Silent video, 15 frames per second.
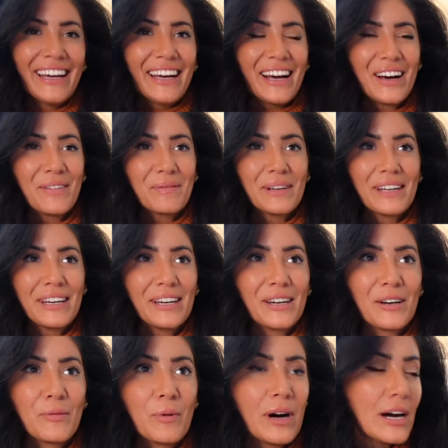I'm
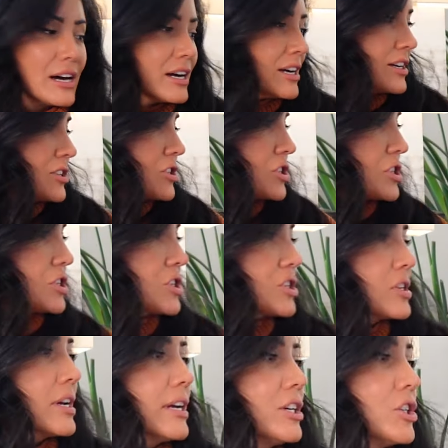gonna watch a